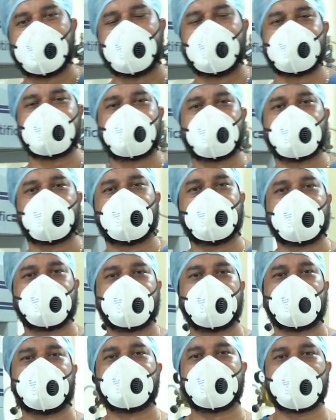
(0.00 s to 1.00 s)
AHU unit
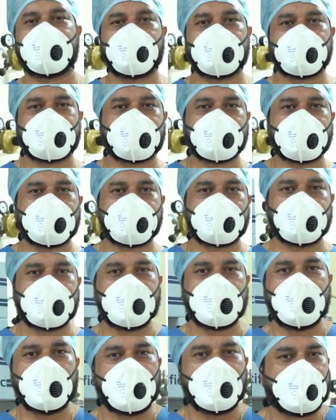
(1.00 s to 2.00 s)
filter also,
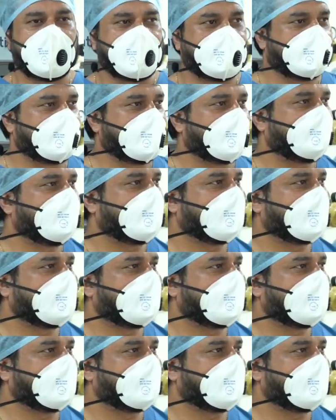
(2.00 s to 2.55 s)
and we have